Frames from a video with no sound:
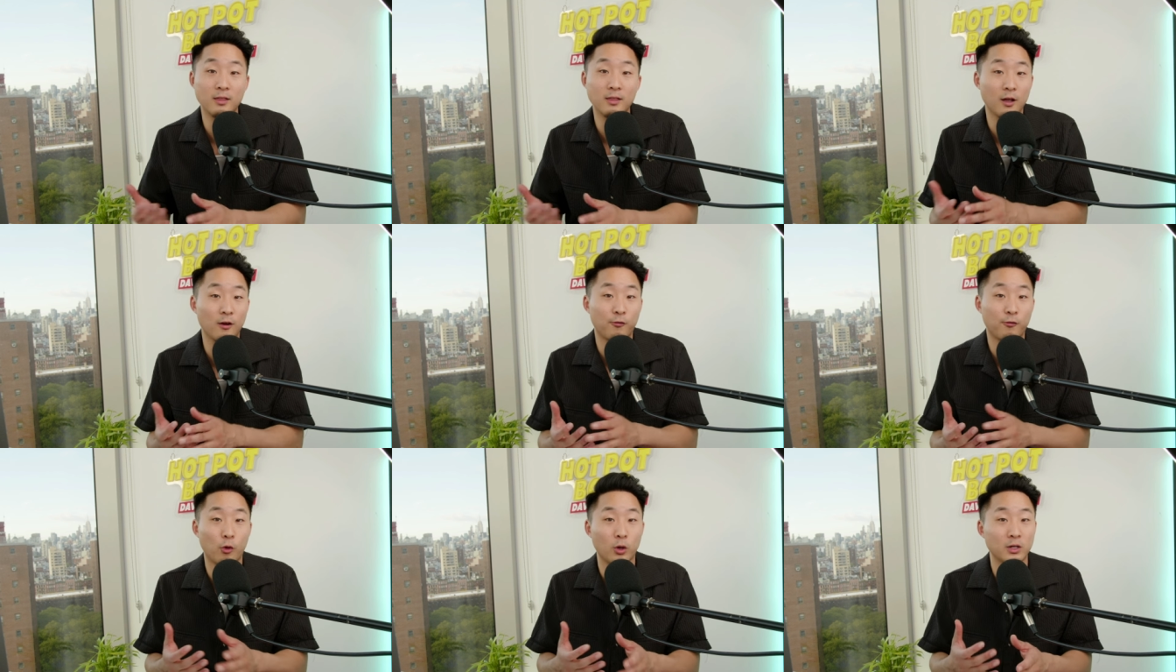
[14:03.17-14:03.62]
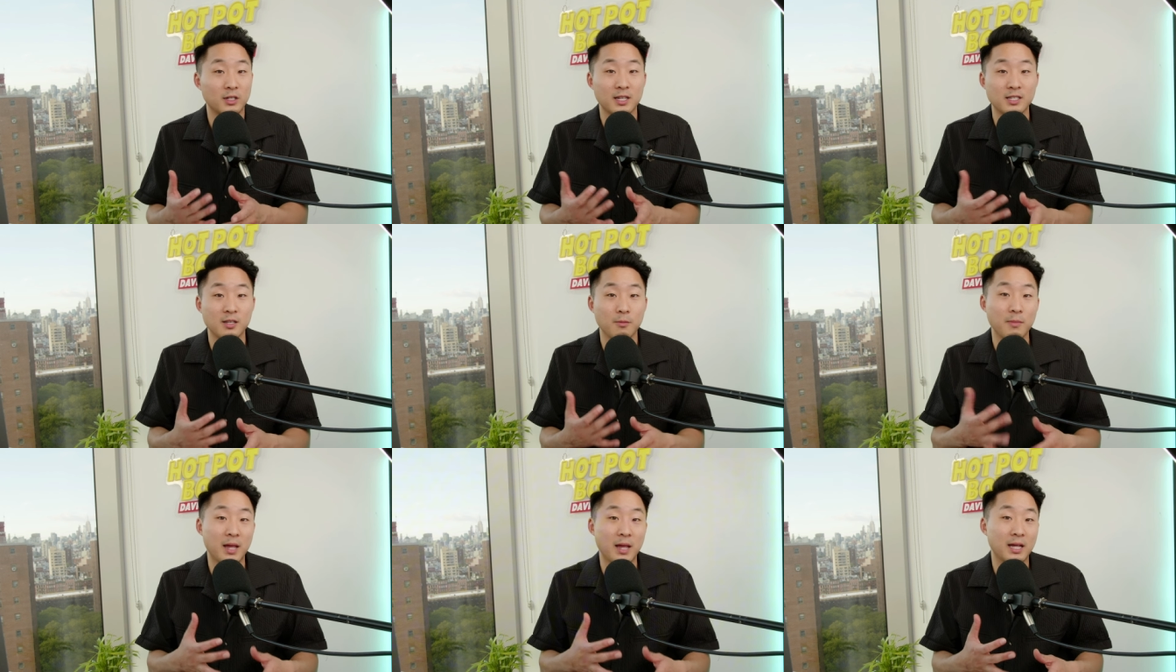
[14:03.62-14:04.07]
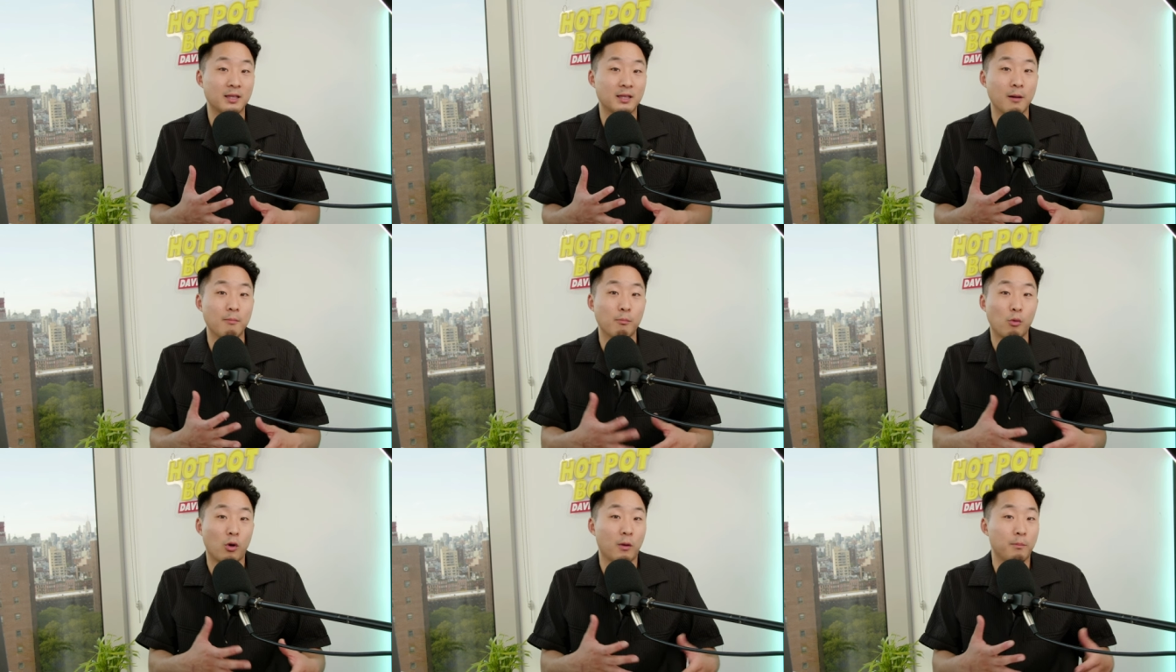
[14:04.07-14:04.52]
and therefore it doesn't make
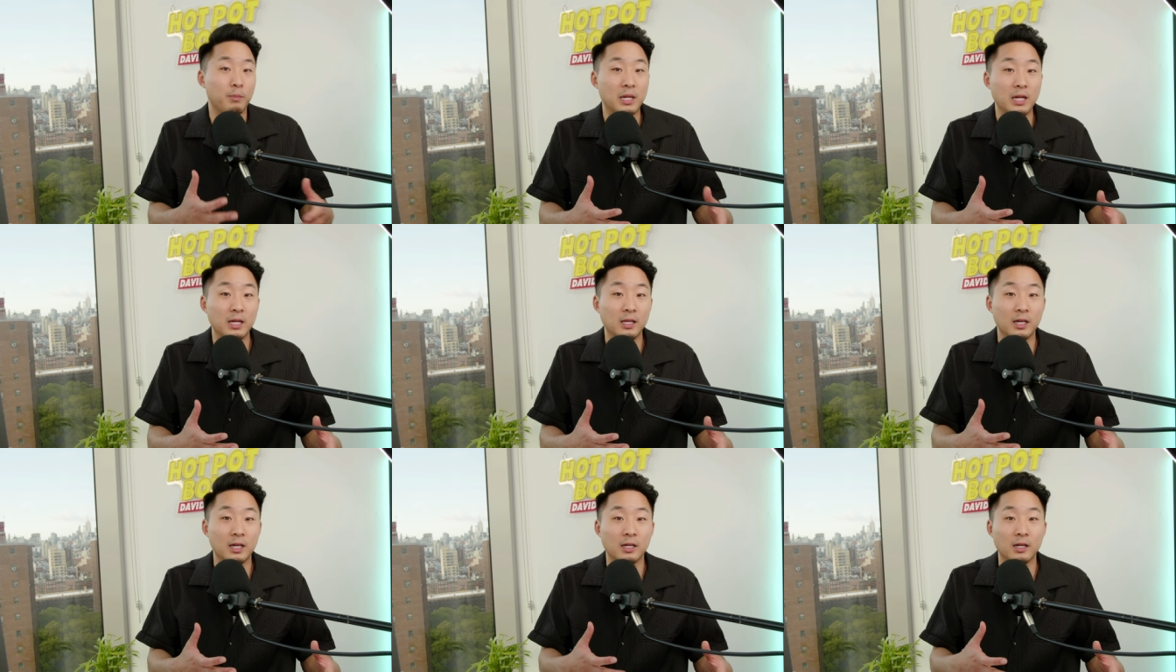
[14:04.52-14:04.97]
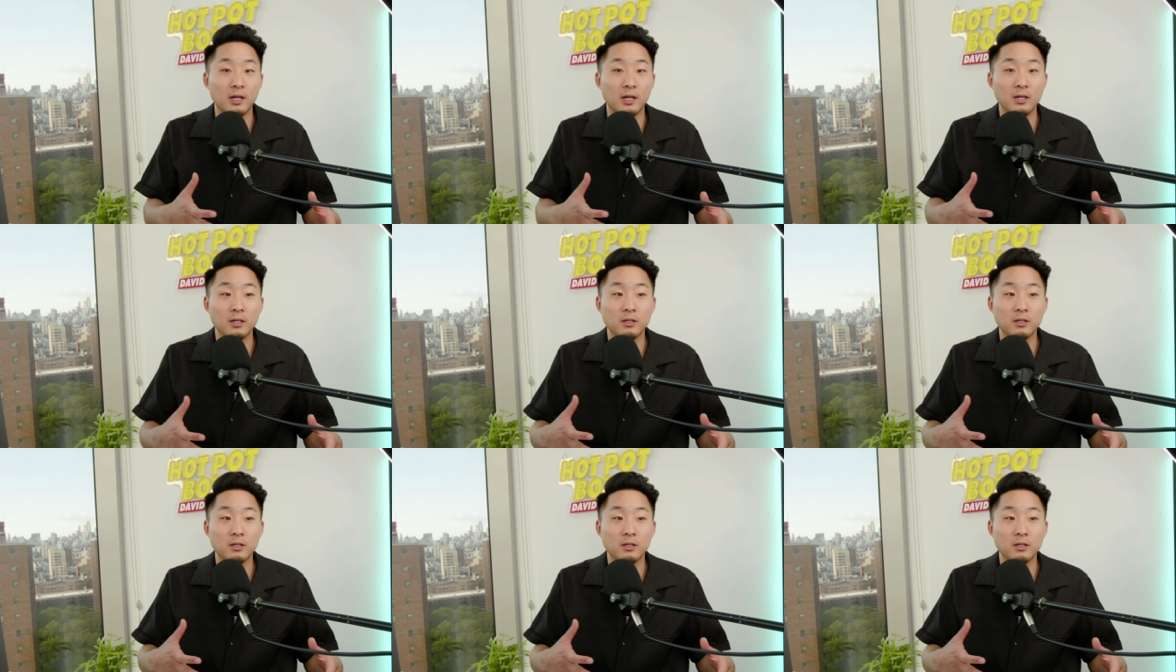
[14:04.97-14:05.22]
them more appealing